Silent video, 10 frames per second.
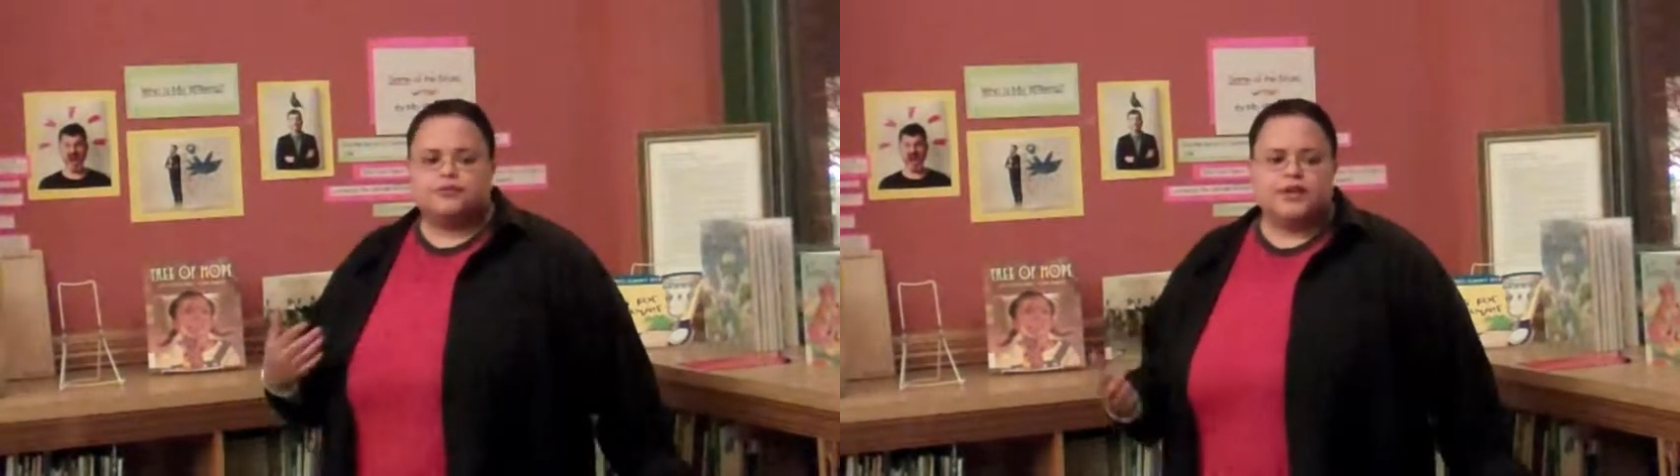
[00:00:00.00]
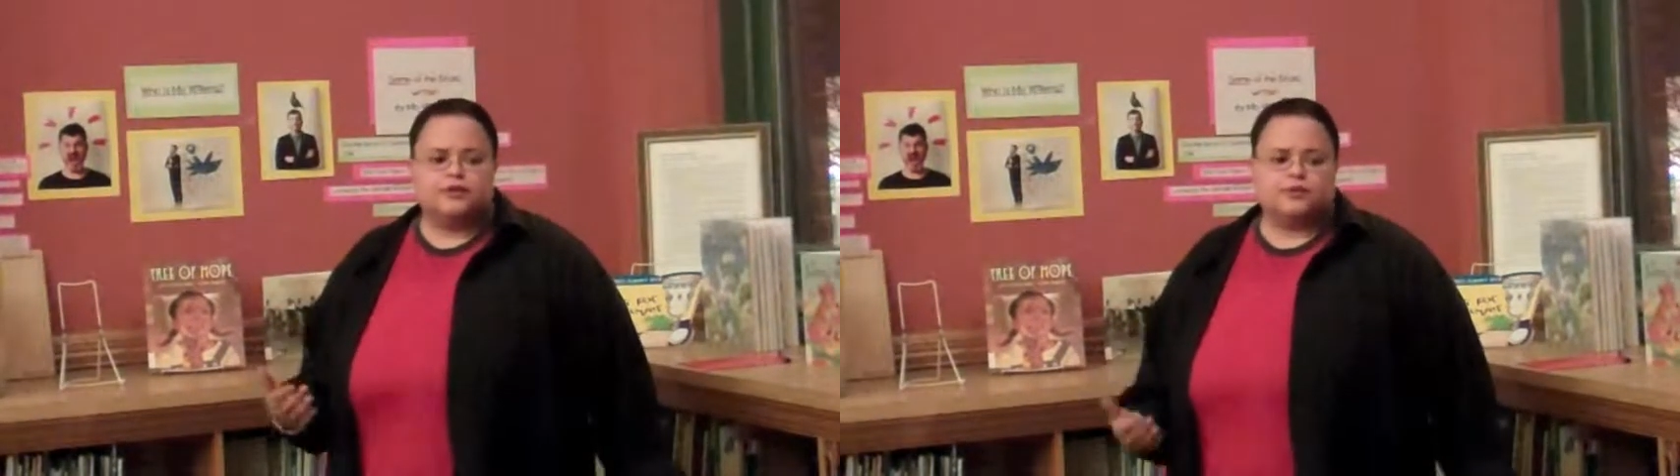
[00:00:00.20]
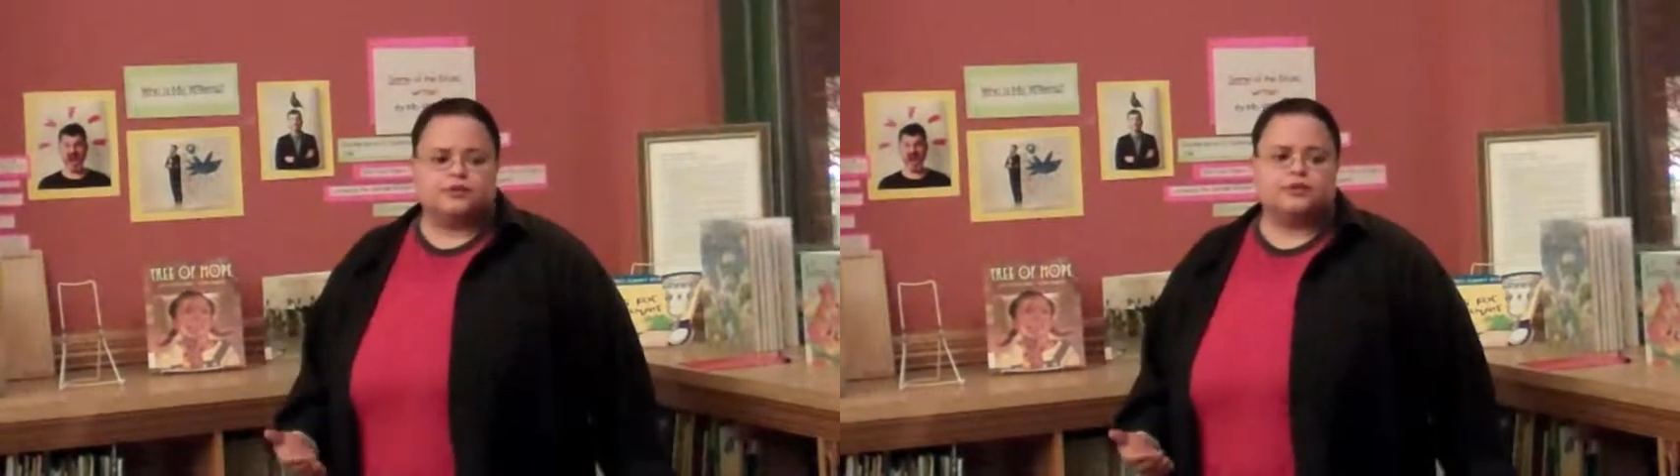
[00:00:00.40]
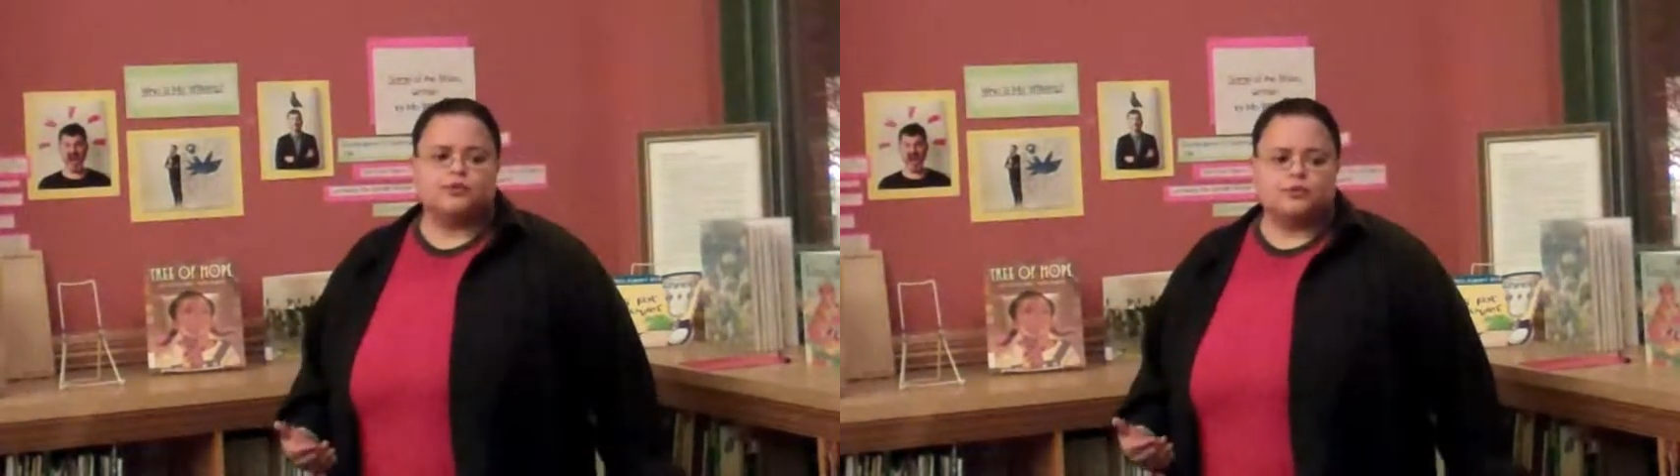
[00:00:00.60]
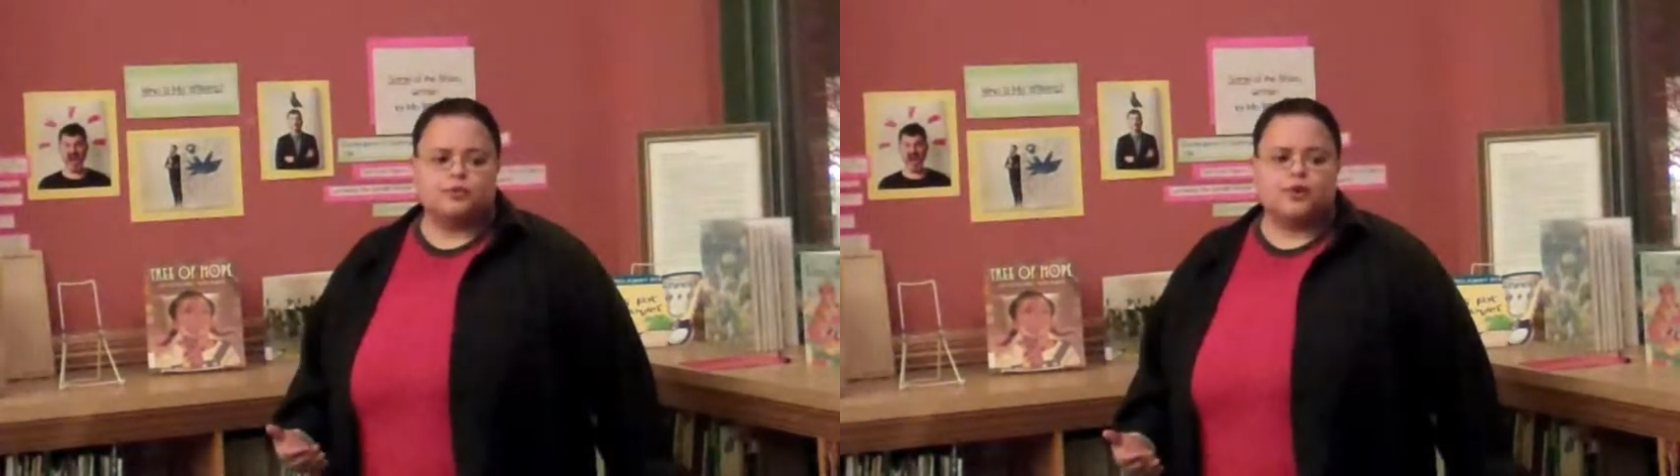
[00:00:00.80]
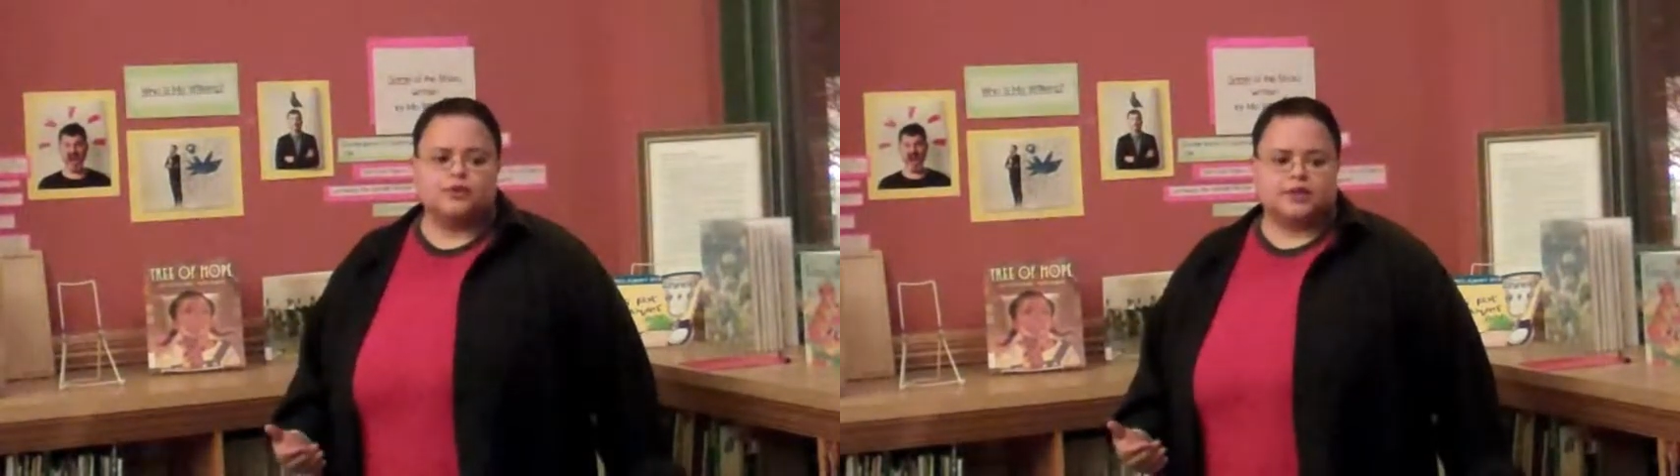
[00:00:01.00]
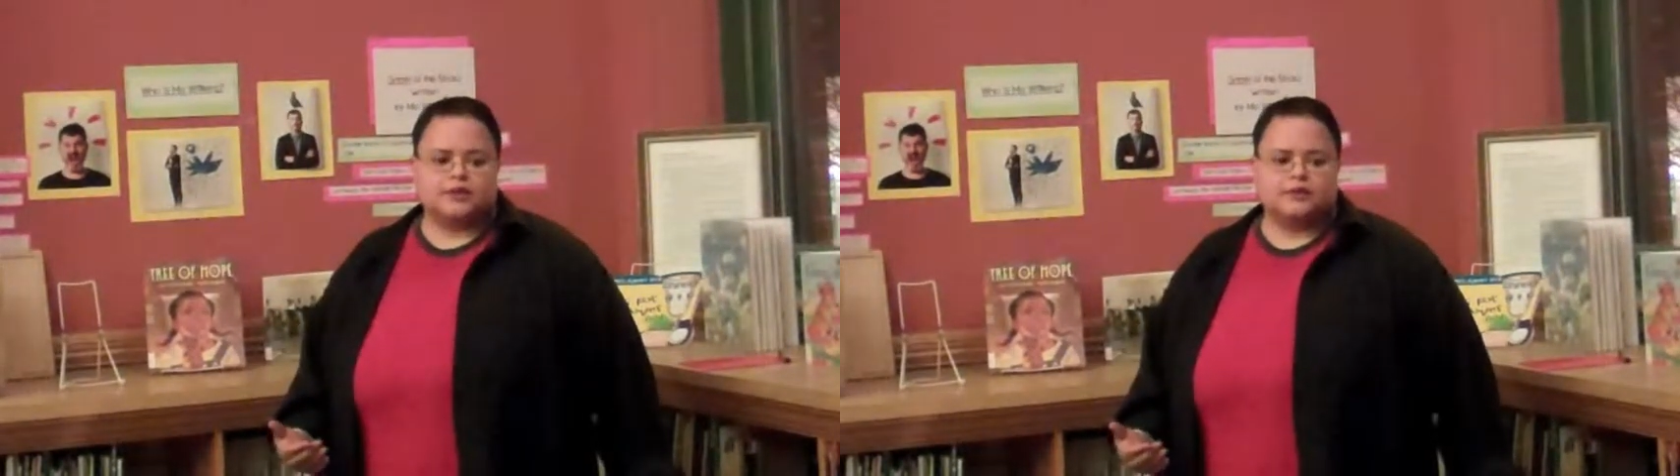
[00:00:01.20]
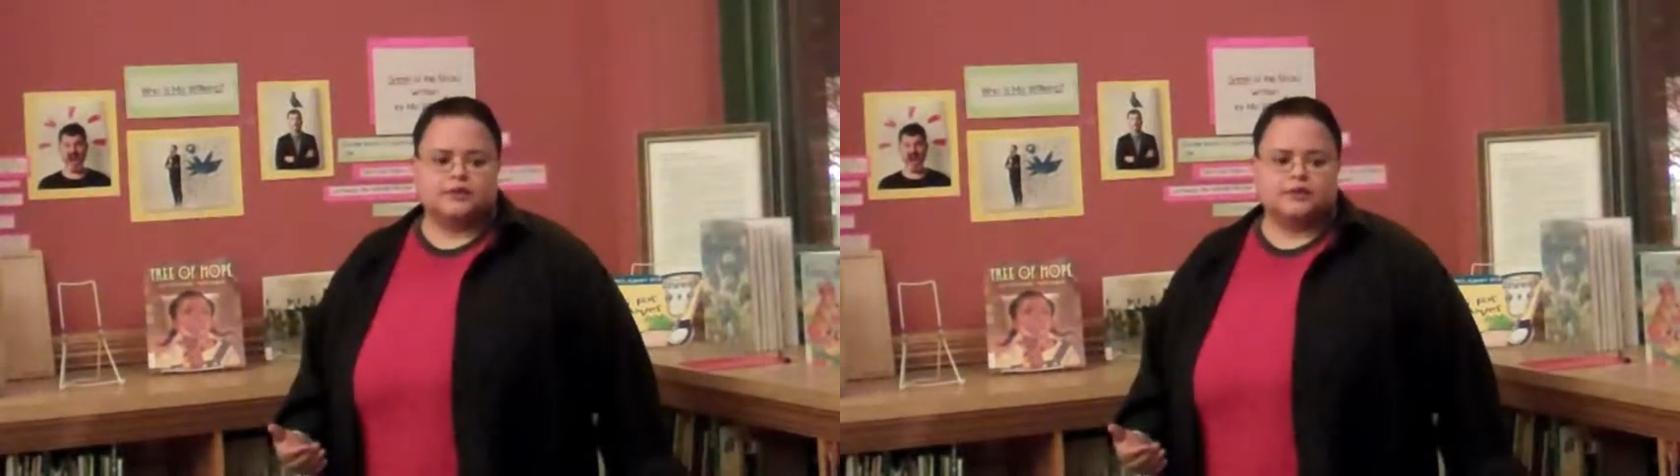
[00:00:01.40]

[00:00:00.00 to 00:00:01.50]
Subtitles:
face was so swollen